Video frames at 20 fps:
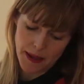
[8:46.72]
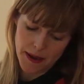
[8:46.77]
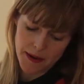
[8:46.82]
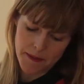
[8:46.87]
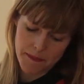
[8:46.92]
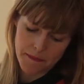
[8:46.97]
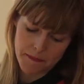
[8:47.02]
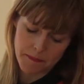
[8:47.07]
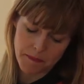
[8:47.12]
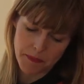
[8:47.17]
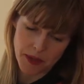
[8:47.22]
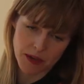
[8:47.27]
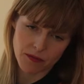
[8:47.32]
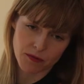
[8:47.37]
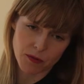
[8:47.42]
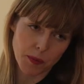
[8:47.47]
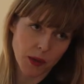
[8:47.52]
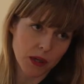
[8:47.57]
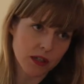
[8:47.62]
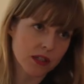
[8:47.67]

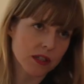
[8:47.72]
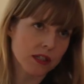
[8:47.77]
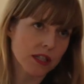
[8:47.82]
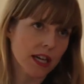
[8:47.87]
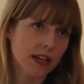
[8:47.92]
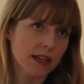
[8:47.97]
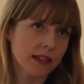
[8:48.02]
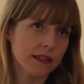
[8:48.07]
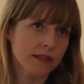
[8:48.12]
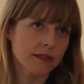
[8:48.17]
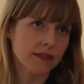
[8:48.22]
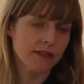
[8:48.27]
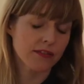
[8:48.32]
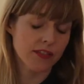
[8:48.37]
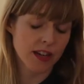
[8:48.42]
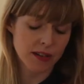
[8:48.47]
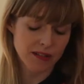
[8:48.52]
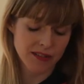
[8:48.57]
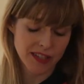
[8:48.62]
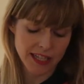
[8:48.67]
And Riposte kind of
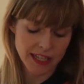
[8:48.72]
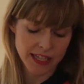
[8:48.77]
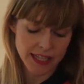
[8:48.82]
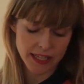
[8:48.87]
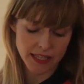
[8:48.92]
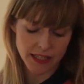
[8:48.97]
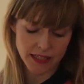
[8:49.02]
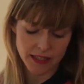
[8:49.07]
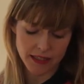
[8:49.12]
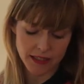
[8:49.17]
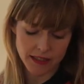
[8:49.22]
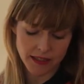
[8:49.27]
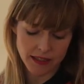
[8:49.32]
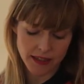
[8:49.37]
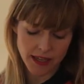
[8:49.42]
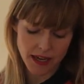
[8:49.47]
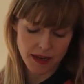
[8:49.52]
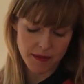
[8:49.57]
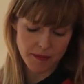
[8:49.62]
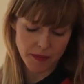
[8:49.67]
finally
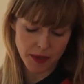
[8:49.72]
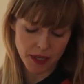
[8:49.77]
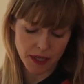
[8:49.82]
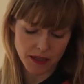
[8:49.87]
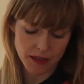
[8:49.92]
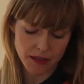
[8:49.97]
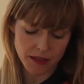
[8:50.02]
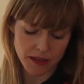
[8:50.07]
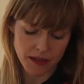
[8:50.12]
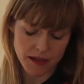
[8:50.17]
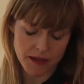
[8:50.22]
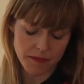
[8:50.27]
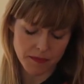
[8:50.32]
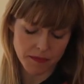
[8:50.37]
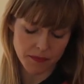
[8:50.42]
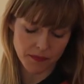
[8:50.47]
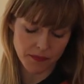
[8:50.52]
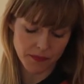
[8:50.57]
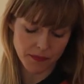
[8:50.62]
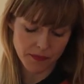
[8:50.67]
came
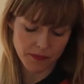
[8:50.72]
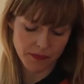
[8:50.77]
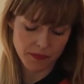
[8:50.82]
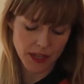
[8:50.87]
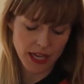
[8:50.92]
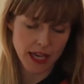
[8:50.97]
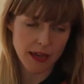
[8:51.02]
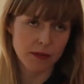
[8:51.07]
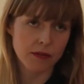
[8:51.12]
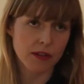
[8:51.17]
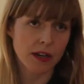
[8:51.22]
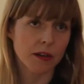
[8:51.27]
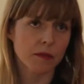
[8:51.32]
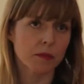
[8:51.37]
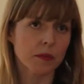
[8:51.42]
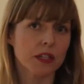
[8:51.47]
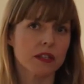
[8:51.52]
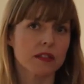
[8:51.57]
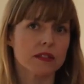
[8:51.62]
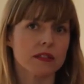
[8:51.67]

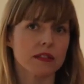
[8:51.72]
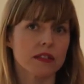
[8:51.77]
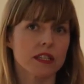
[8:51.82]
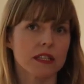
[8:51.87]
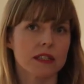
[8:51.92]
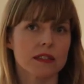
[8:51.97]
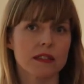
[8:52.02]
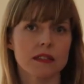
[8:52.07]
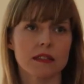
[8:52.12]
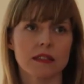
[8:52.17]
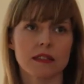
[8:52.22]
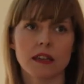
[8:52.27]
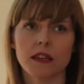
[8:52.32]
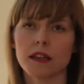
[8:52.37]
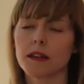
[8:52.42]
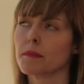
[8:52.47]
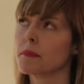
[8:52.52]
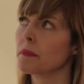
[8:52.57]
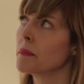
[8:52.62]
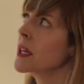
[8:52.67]
around because it's
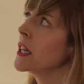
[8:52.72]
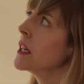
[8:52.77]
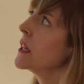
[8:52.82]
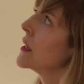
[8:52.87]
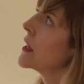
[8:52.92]
a